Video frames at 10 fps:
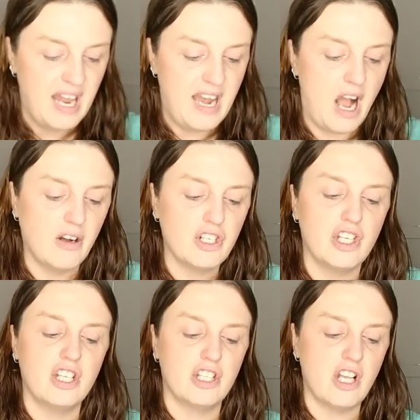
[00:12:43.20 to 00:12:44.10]
now
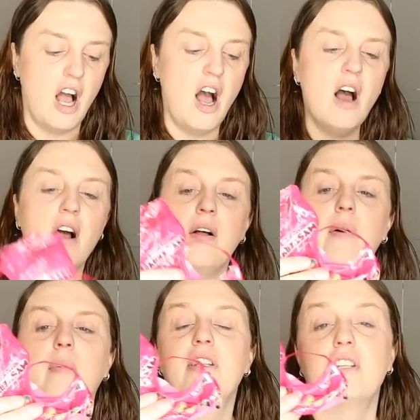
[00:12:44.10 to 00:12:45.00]
she saw
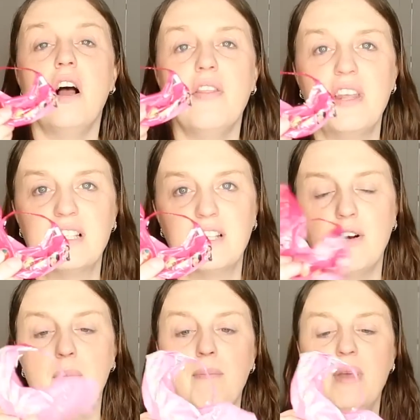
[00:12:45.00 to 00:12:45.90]
we saw this
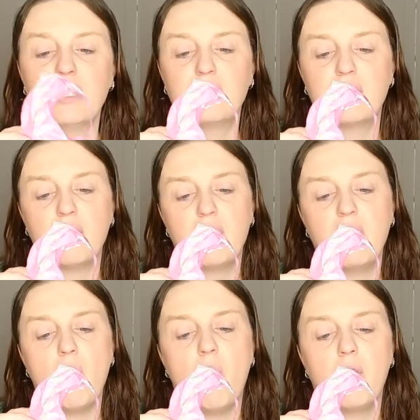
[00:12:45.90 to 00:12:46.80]
little
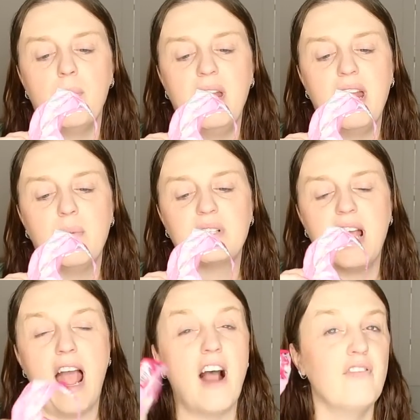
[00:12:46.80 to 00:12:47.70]
mystery ornament it was
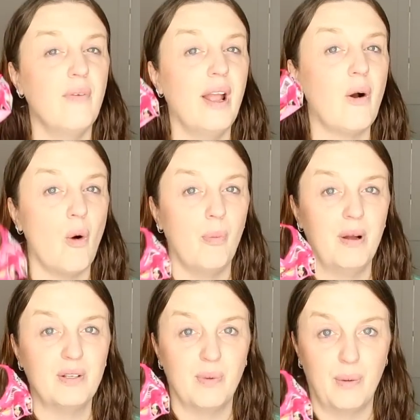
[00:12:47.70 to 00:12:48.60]
halfway
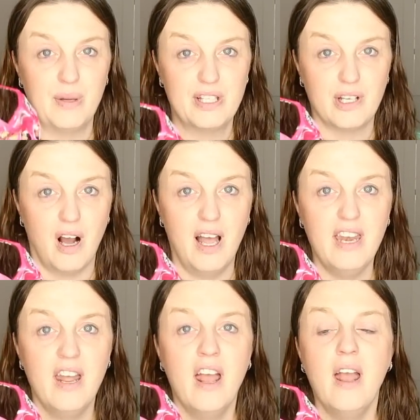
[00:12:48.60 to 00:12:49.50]
opened when we saw
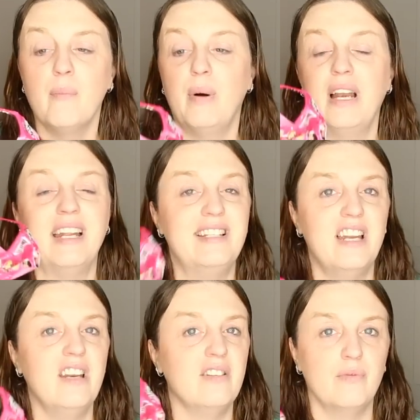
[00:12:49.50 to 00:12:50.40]
it but it
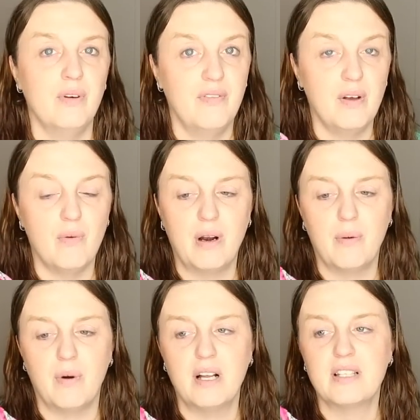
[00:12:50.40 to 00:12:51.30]
didn't reveal what
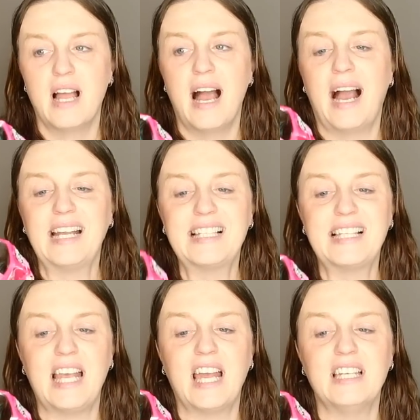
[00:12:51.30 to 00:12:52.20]
it was I
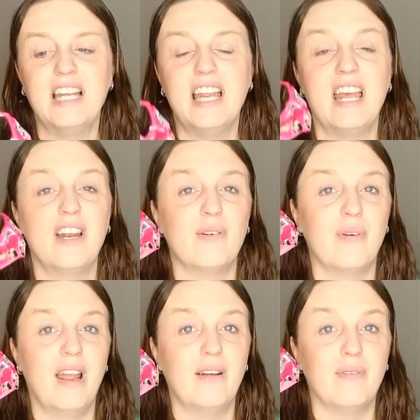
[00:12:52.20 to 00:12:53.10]
scanned it and it,
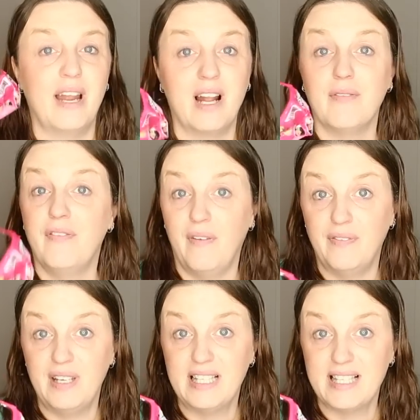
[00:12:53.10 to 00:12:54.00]
it rang up
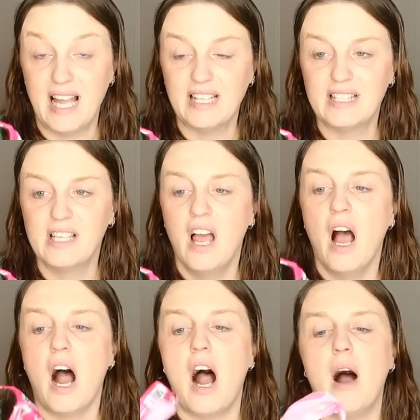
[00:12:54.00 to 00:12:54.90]
50 cents
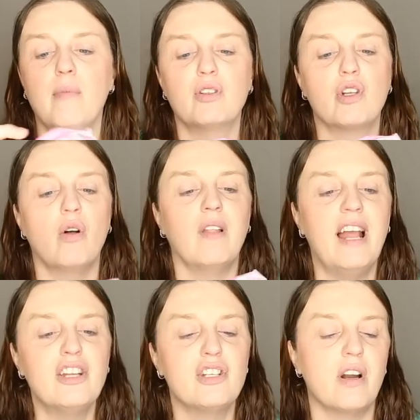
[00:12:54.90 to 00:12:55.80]
um, so
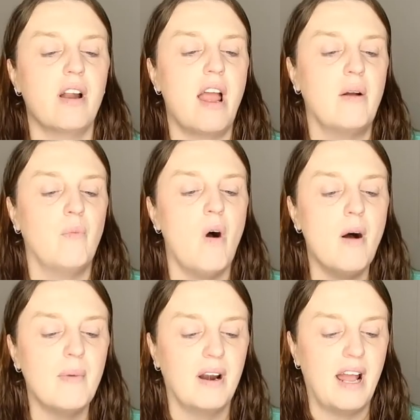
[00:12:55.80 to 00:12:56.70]
last year at
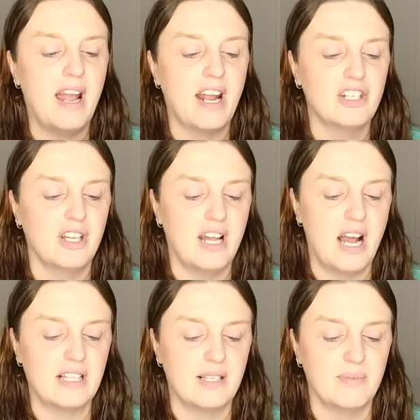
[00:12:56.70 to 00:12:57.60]
Walmart I actually
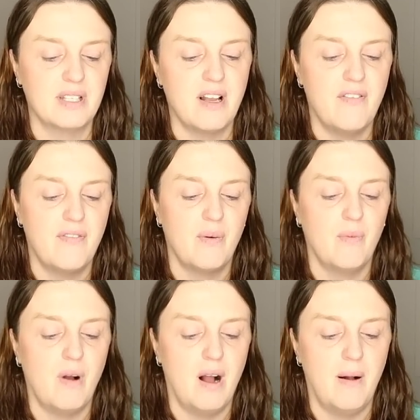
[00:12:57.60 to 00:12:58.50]
got some stuff for
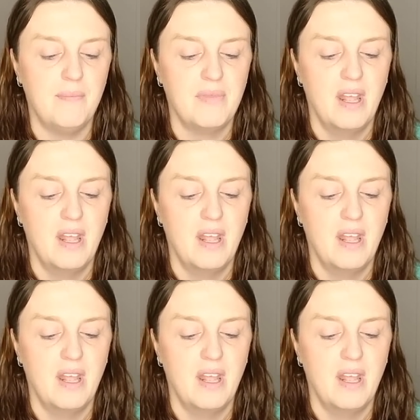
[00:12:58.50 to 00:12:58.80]
um,